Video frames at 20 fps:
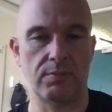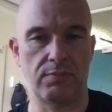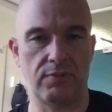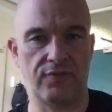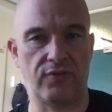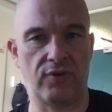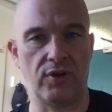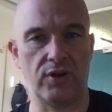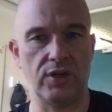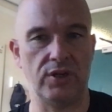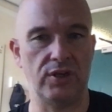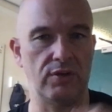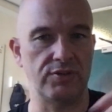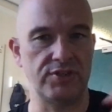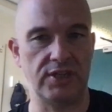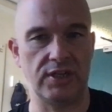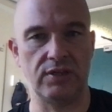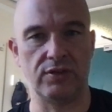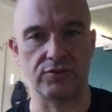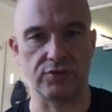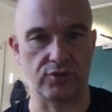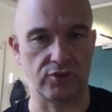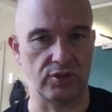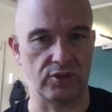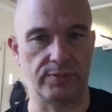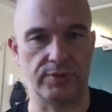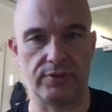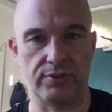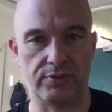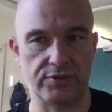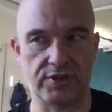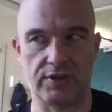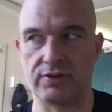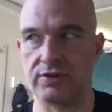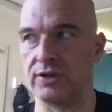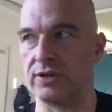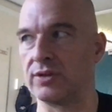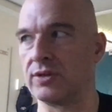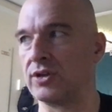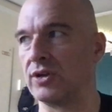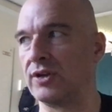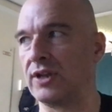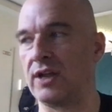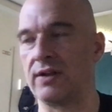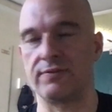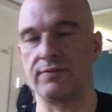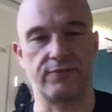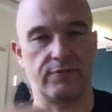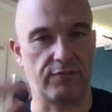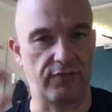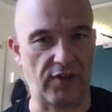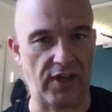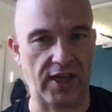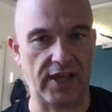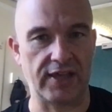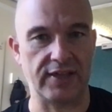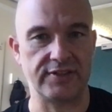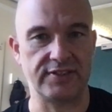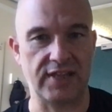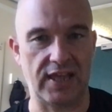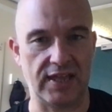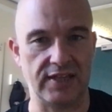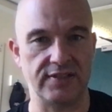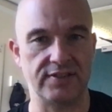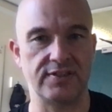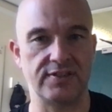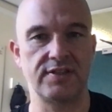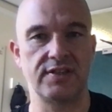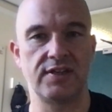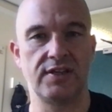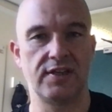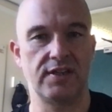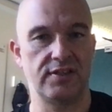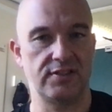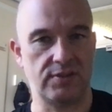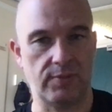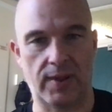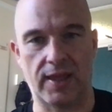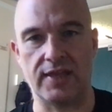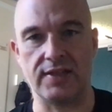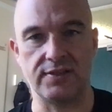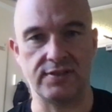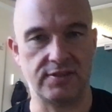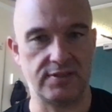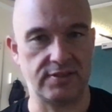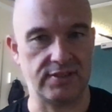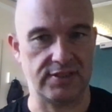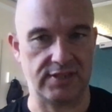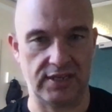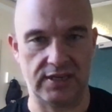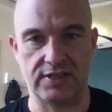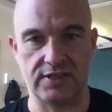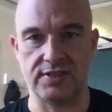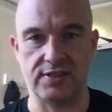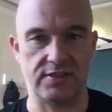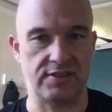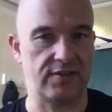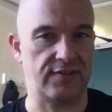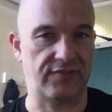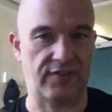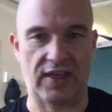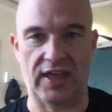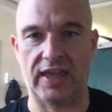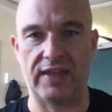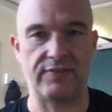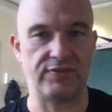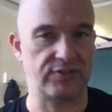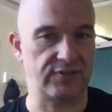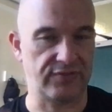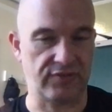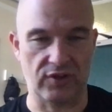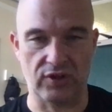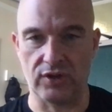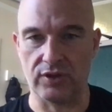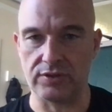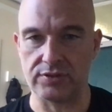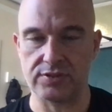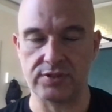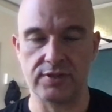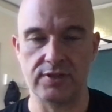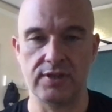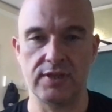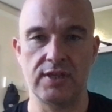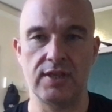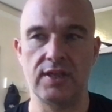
Before I can do singles and doubles, I've got to go down from 10s to 8s to 6s to 5s to 4s,